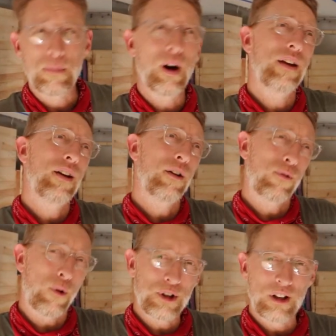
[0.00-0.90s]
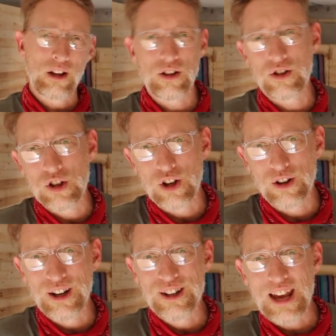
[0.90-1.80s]
But unfortunately this
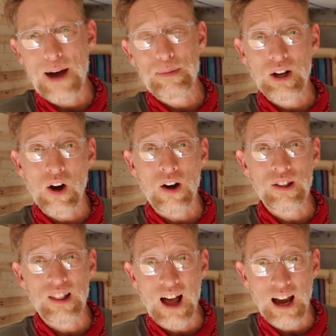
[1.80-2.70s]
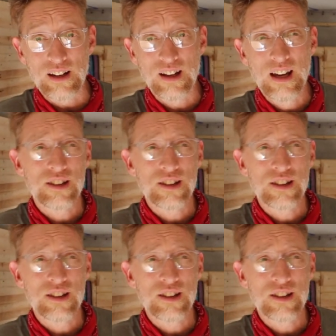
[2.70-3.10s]
year it's happening online.